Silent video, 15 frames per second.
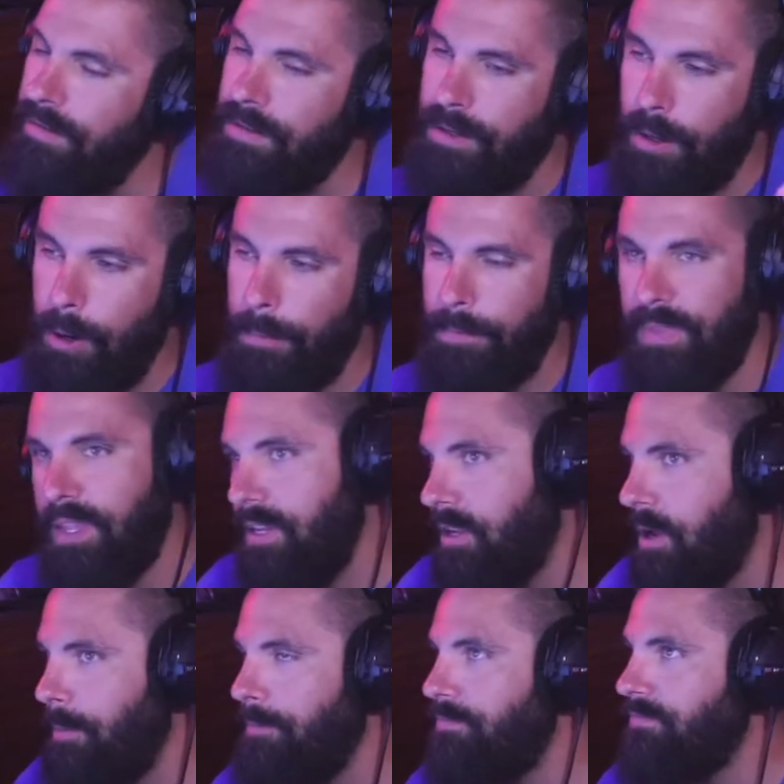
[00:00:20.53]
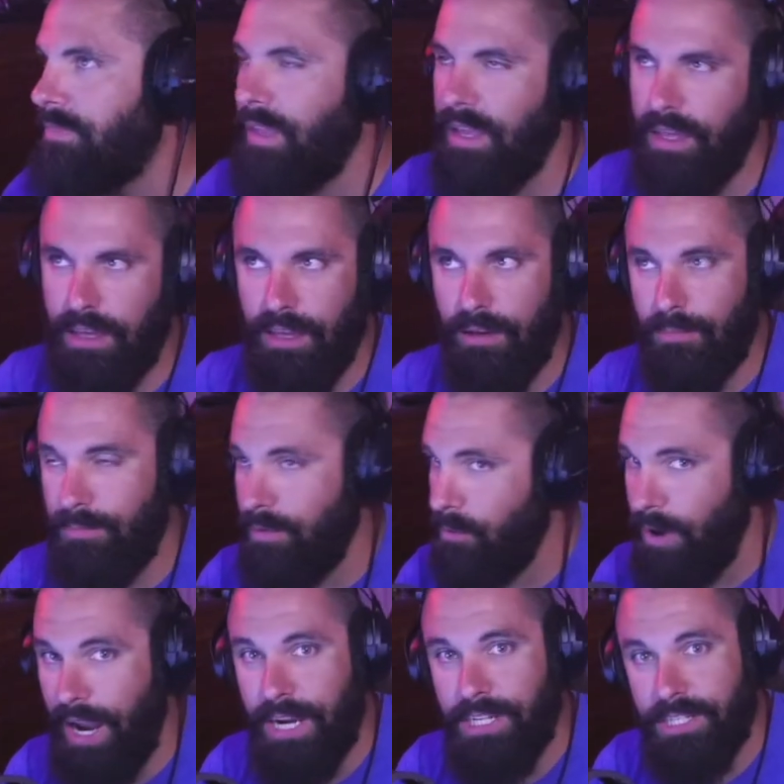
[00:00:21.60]
So, you know, the
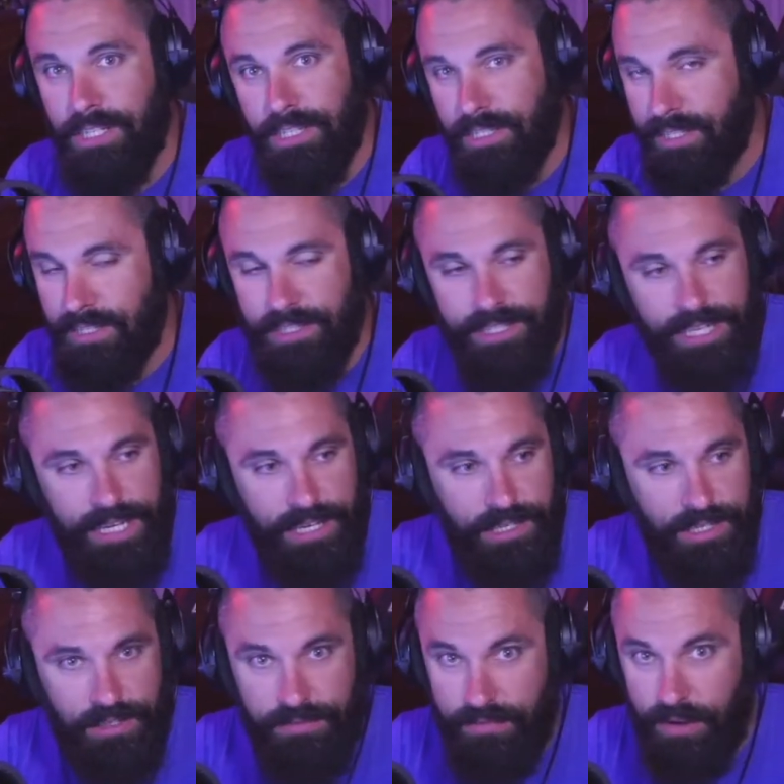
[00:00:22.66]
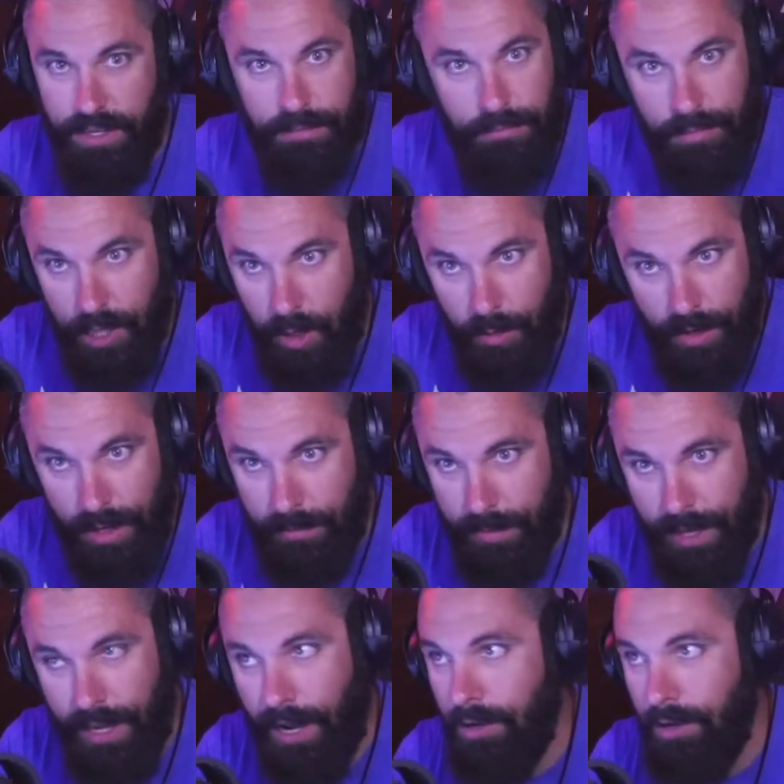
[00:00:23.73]
reaction scene's just fucking blowing up, man.